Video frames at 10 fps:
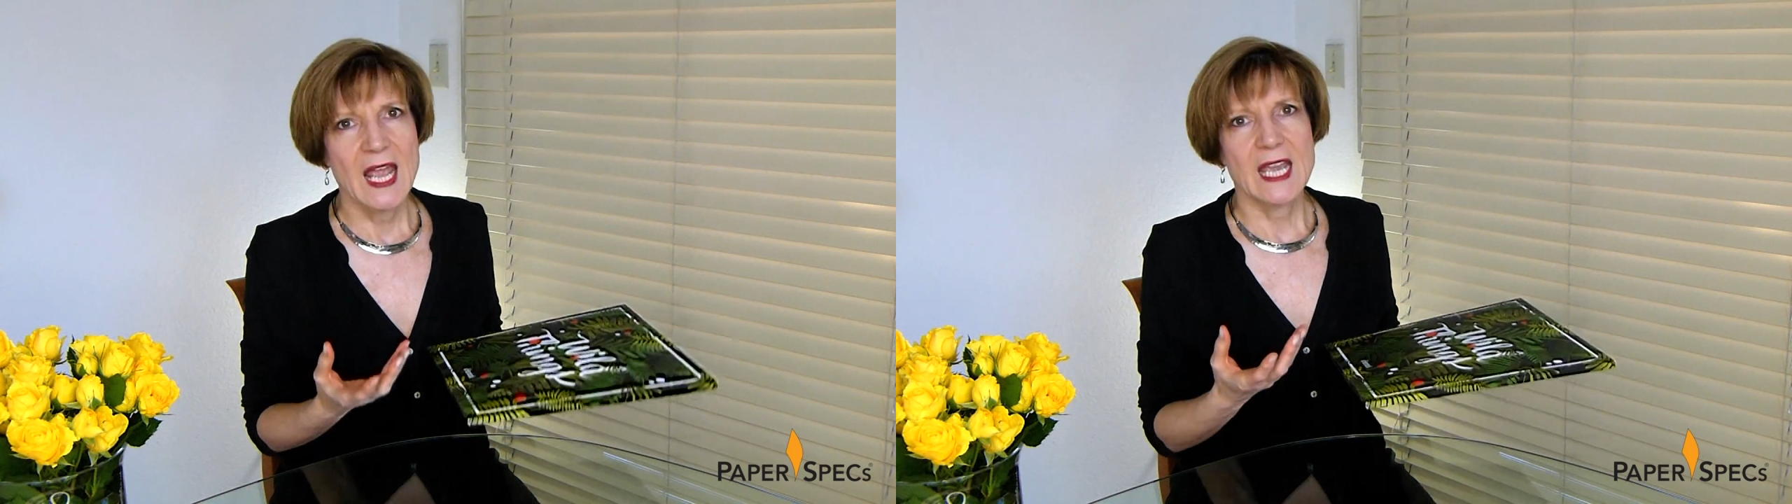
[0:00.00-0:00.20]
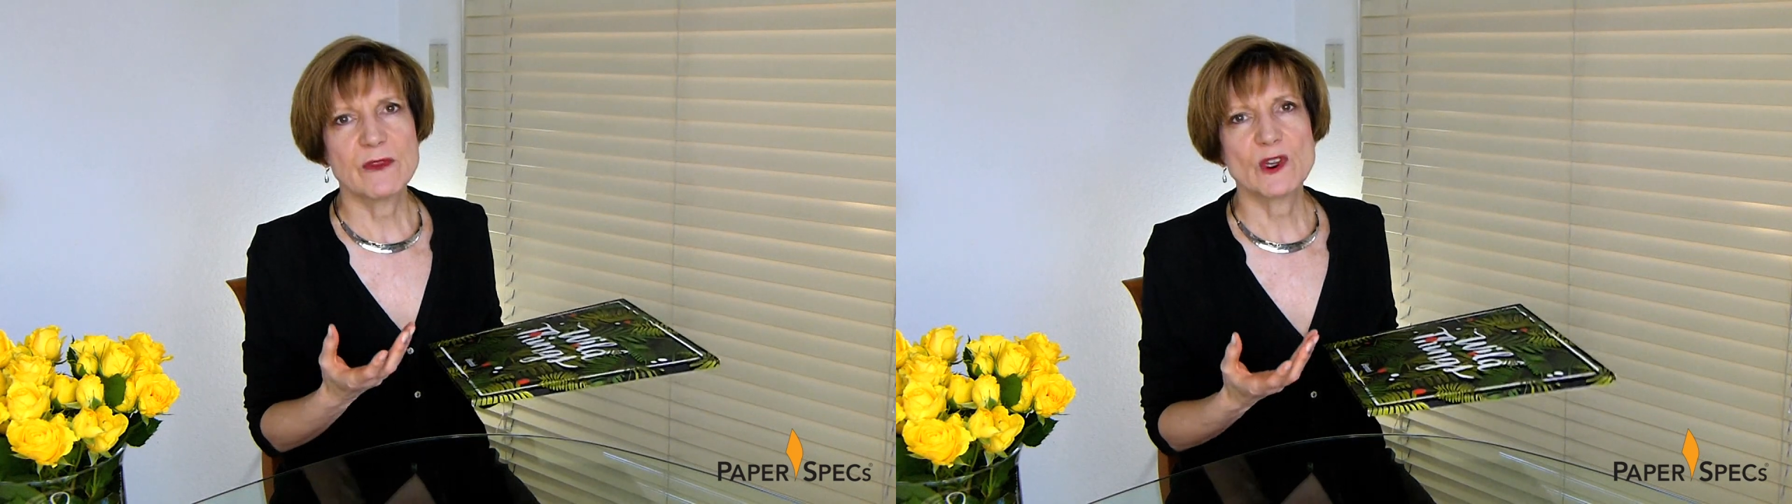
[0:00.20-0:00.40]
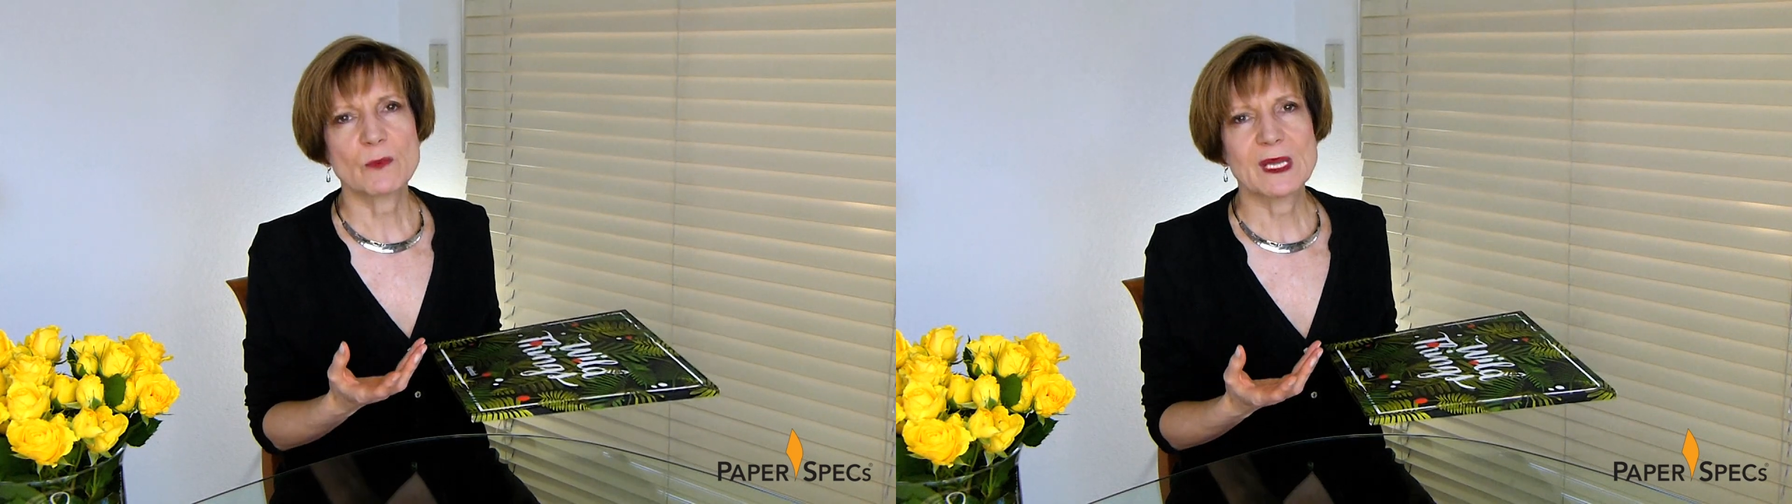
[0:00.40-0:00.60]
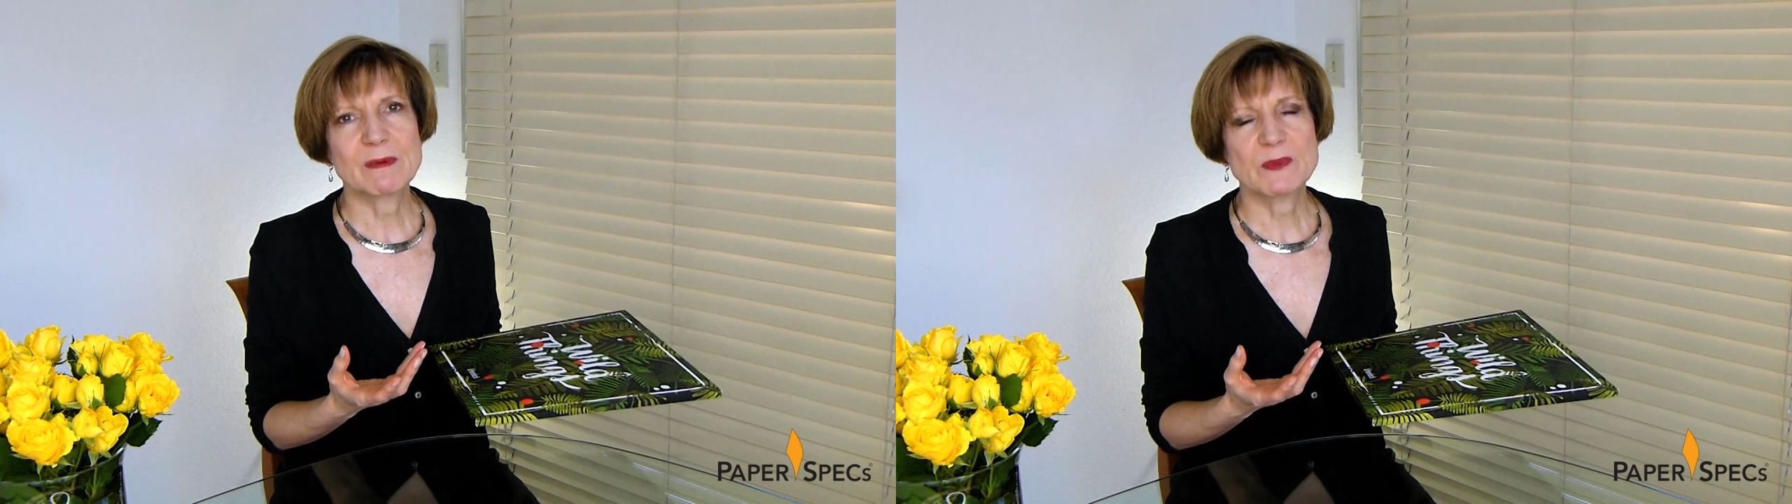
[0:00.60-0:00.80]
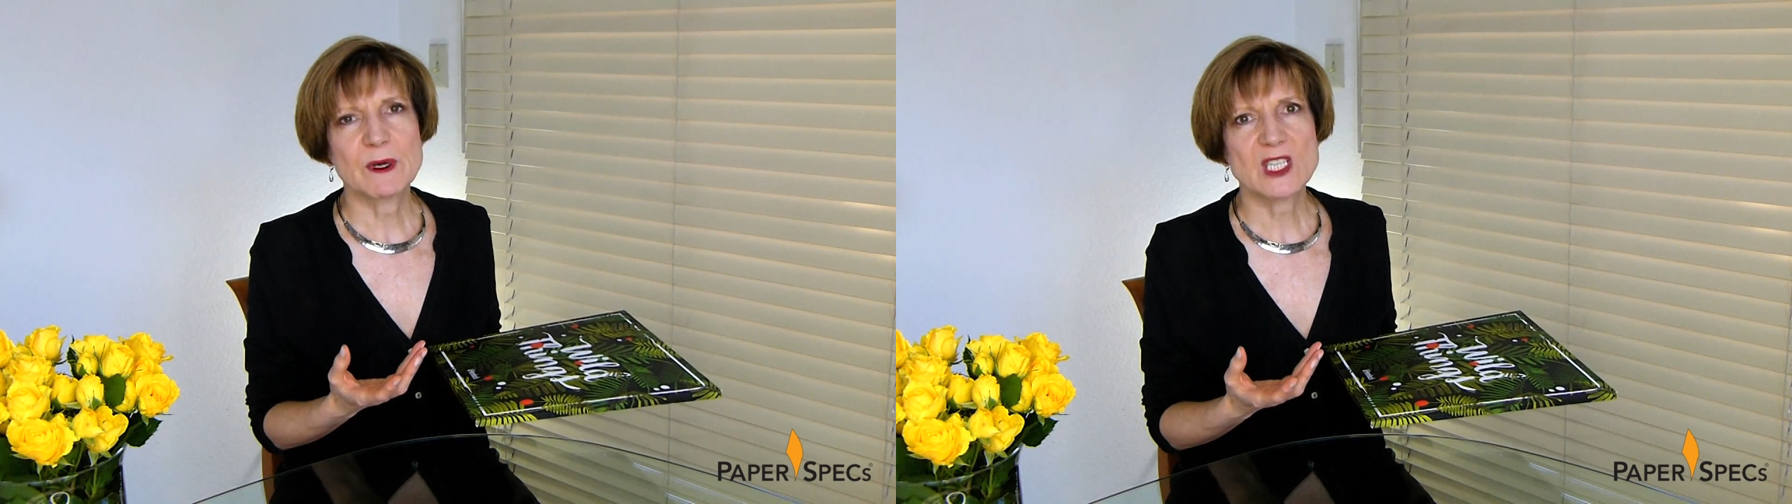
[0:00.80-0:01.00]
If you're a
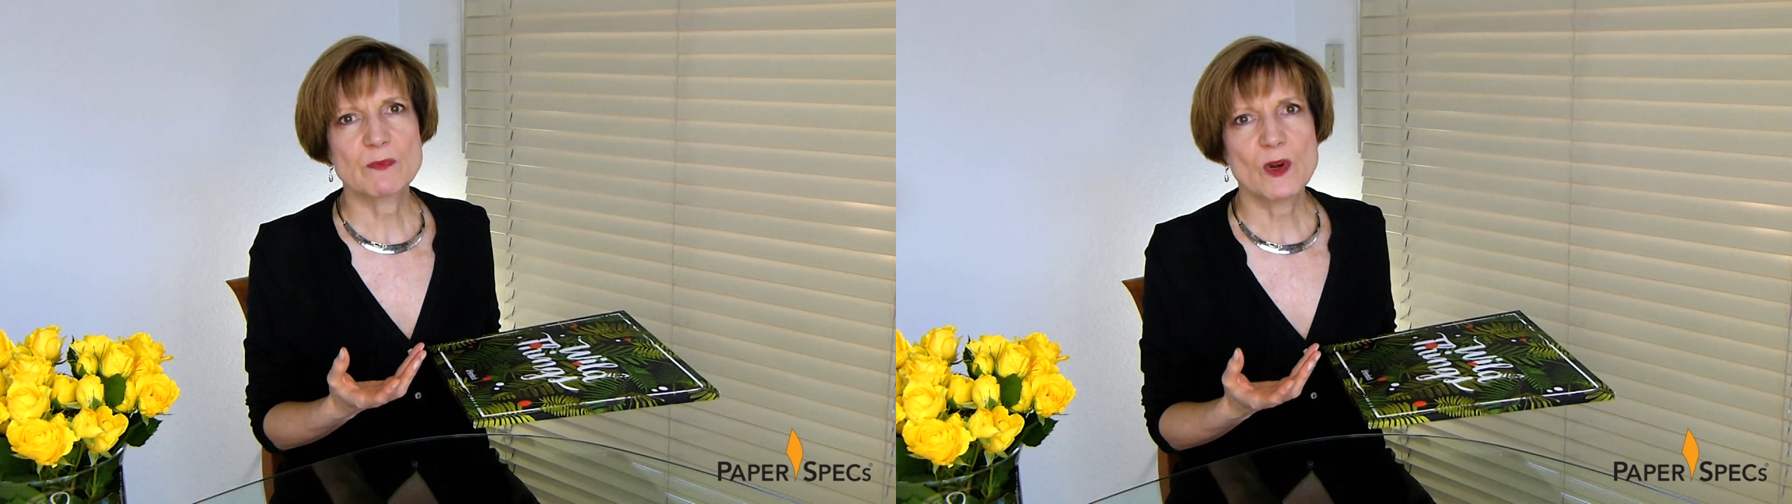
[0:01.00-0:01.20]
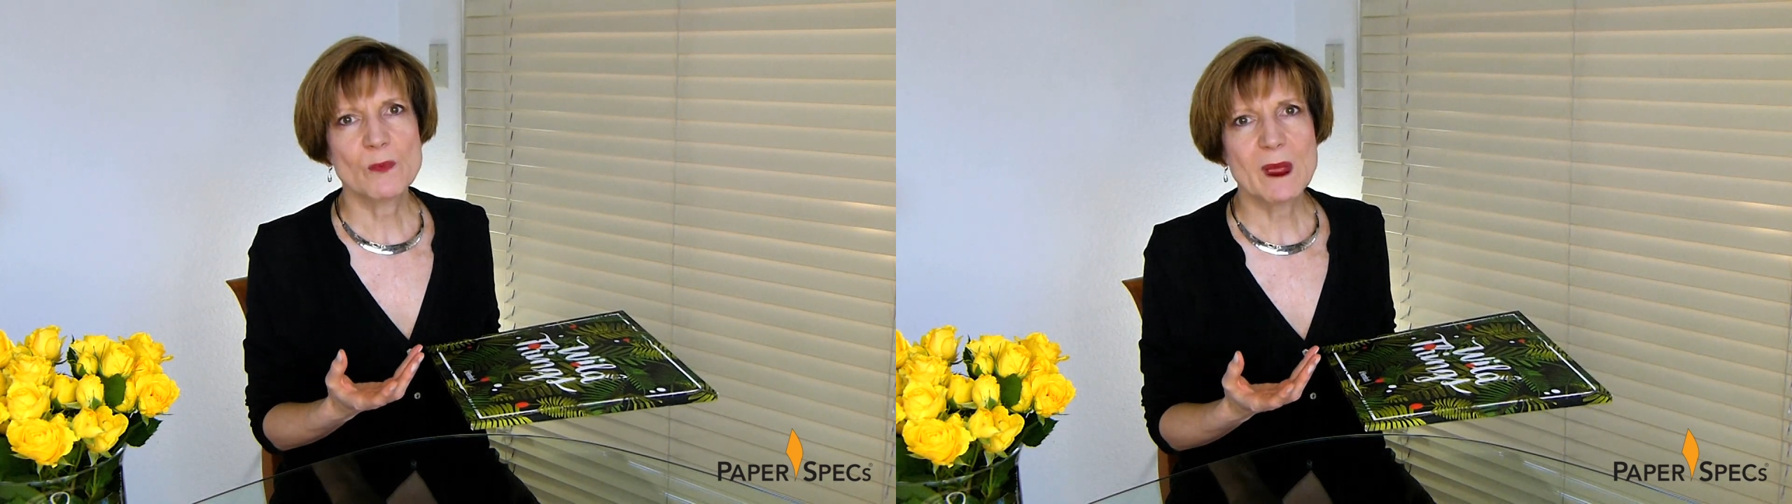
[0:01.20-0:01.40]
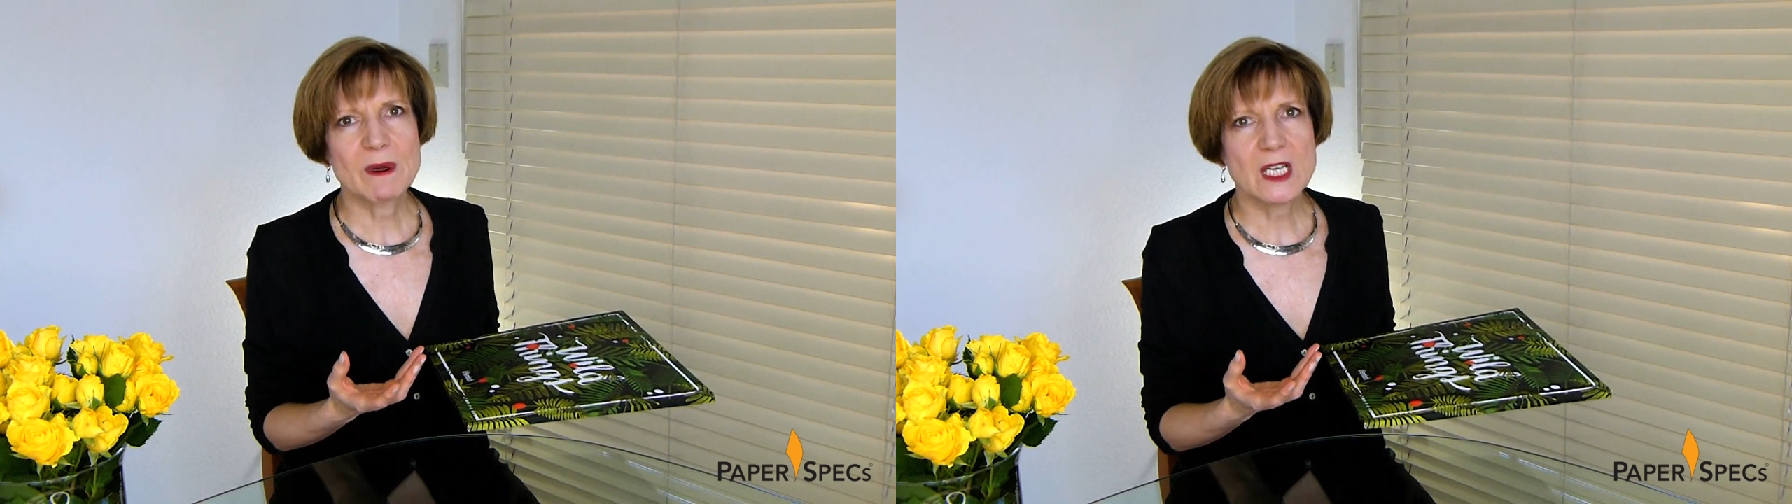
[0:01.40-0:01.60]
PaperSpecs Pro member,